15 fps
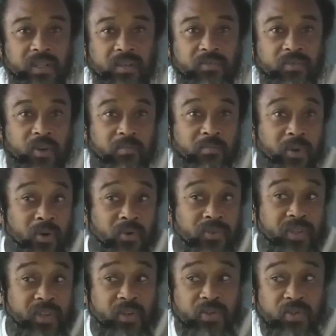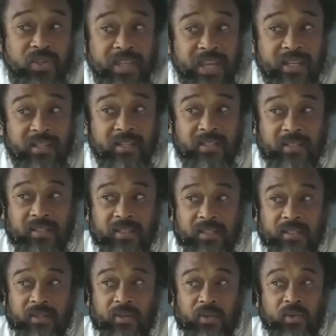if you're both here together,
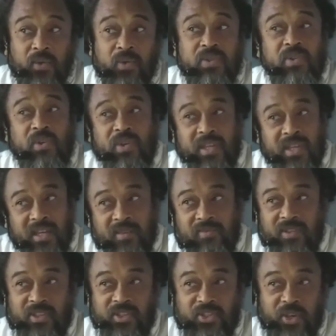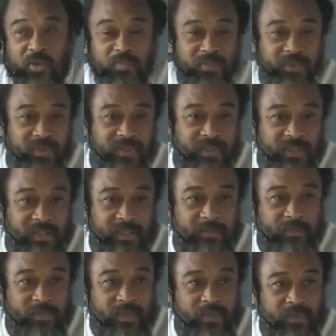who is looking after the shop?
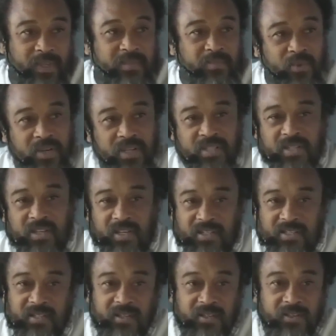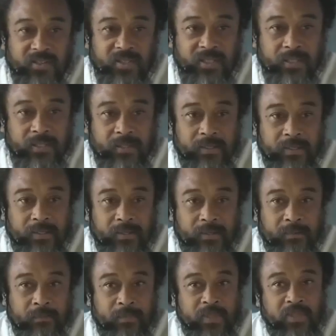Where's more is concerned, you see.
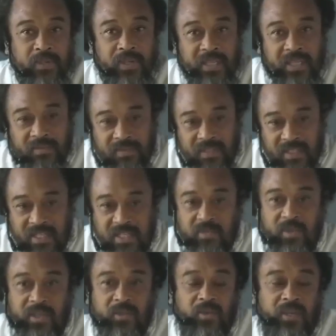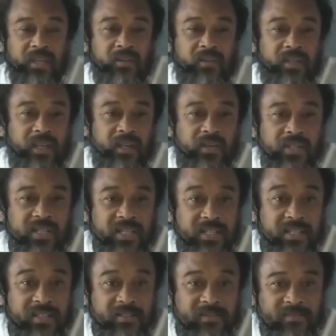So even this one you cannot
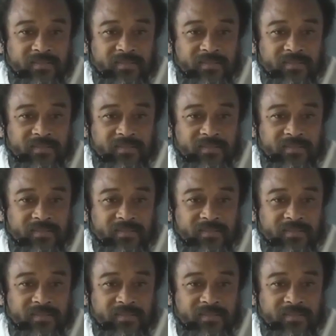guarantee,